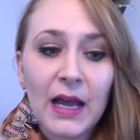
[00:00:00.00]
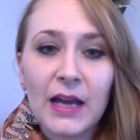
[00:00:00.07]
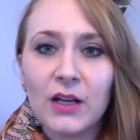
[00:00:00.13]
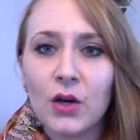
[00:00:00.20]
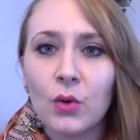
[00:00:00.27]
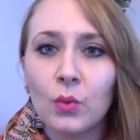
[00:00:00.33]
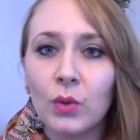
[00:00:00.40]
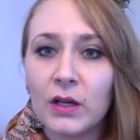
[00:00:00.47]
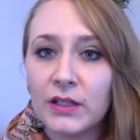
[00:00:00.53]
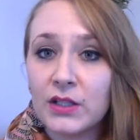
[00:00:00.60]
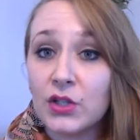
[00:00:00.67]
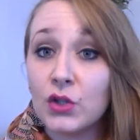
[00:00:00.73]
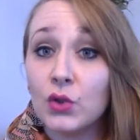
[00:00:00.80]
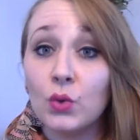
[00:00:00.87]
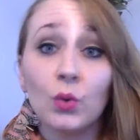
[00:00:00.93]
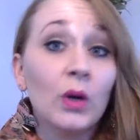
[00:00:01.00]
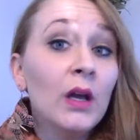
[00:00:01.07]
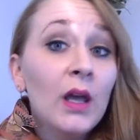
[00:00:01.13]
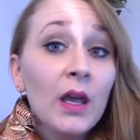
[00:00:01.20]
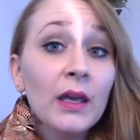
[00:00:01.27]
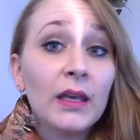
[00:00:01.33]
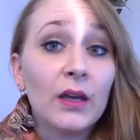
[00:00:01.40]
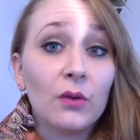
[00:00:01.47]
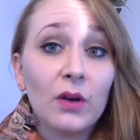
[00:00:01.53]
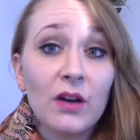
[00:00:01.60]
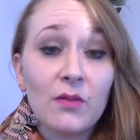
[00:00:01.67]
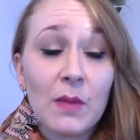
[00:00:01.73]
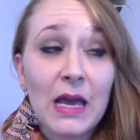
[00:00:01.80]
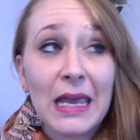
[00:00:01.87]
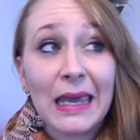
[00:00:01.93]
I don't want to get rid
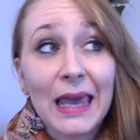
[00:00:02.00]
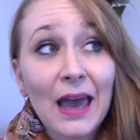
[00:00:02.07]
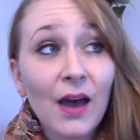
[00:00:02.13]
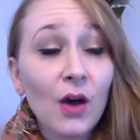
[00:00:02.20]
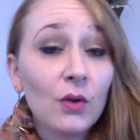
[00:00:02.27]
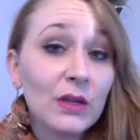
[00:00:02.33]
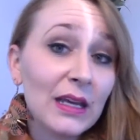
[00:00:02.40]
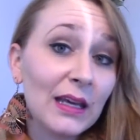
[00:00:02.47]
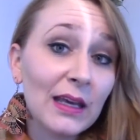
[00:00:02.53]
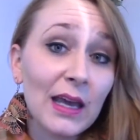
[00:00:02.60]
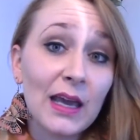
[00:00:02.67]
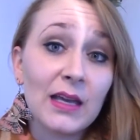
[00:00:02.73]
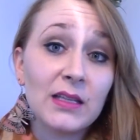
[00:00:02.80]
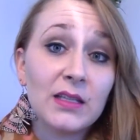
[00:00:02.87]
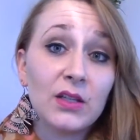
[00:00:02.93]
of my account in case,